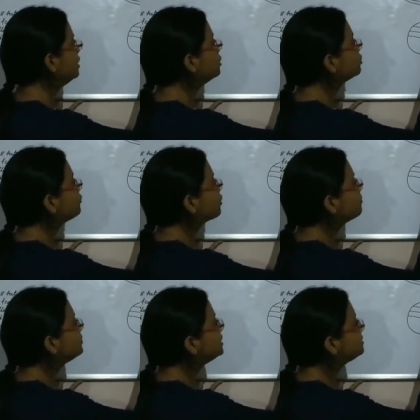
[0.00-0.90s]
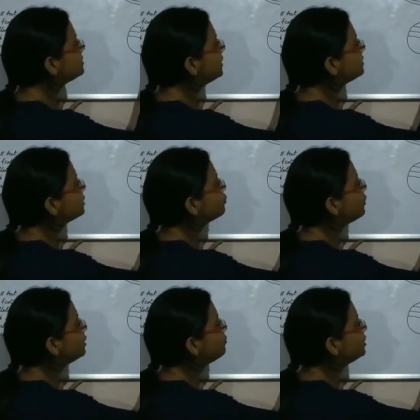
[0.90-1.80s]
So from this center,
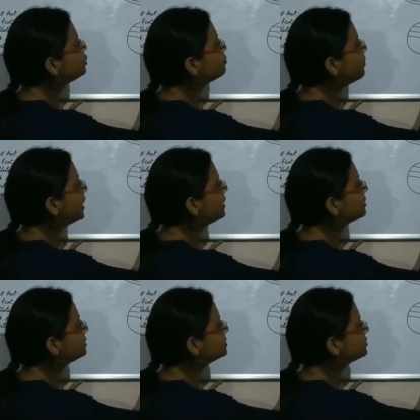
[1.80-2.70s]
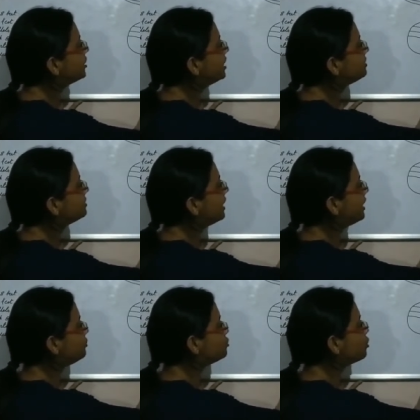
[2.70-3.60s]
when we make a straight
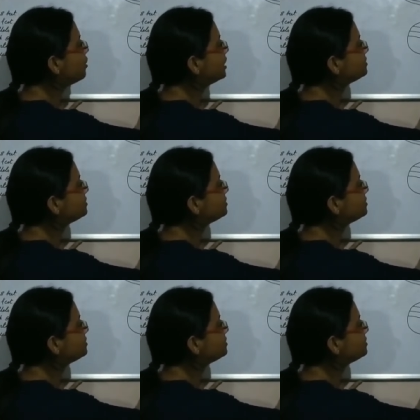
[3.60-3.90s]
line, draw a